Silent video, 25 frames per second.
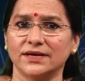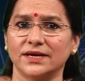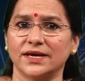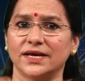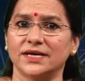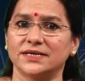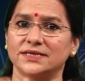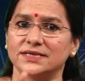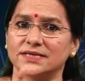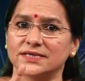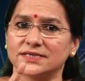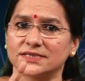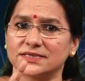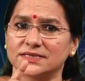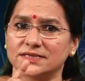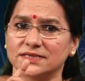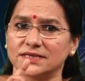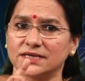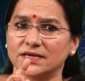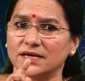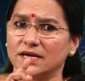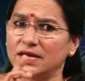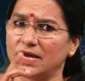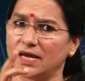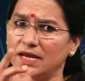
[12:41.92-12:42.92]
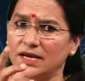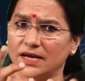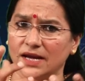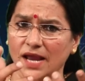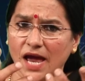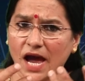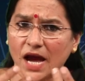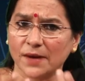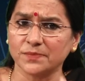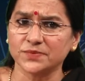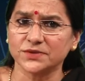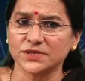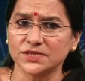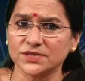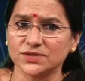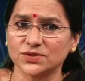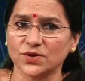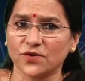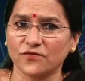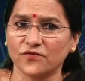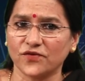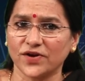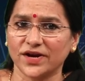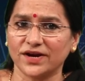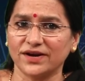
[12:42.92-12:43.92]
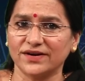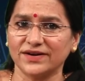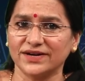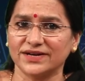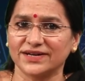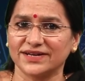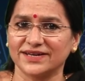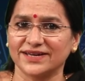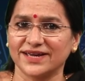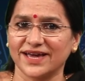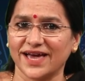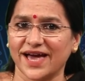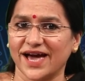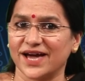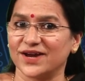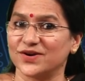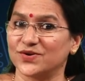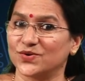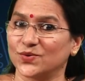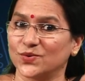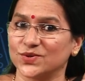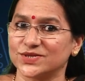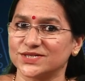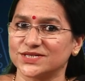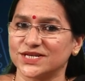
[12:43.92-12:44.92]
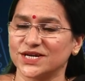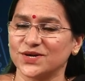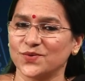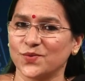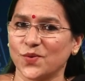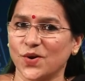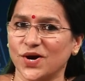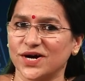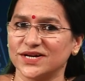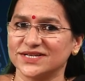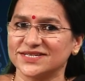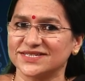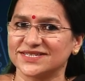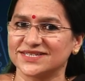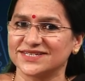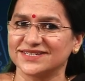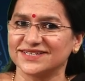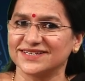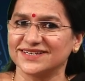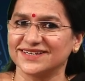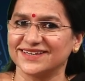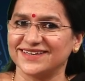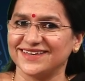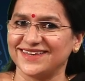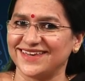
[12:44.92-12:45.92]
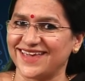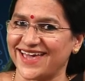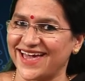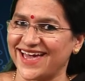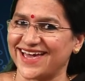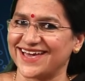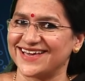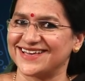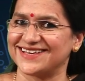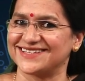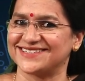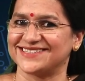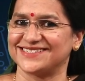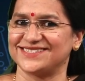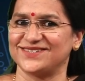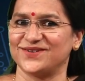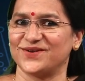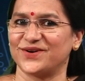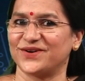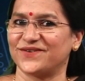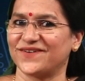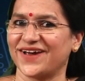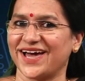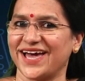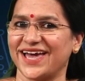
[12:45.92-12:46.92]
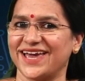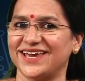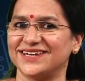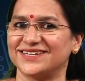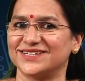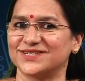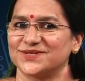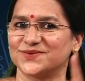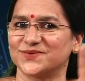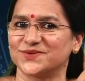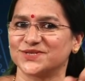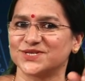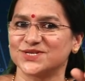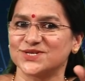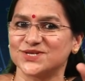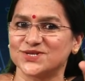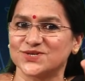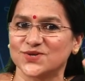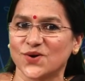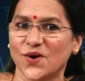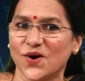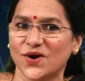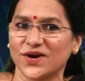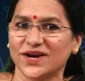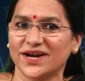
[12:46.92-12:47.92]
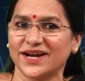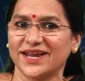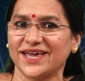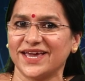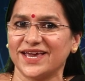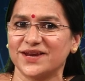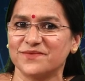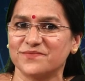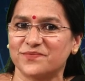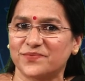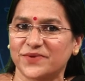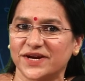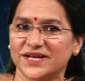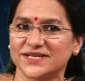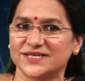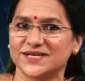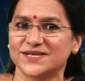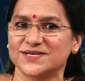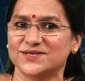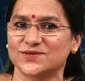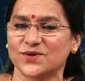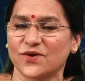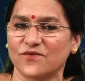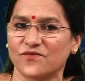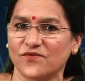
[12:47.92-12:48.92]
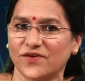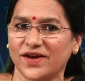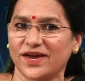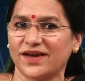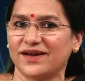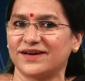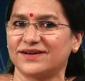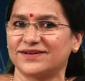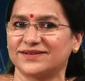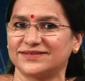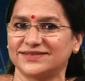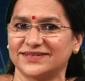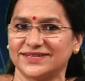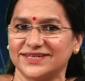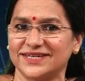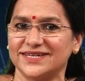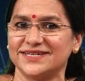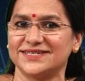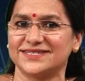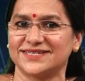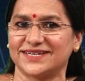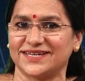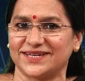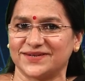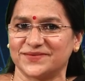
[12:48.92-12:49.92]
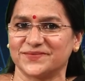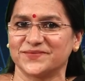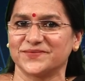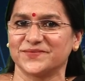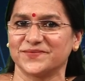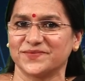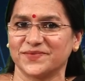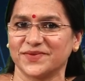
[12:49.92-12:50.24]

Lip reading: it is in absence of air, and roasting was, yes, you are right, it was strongly in presence of air, the heating.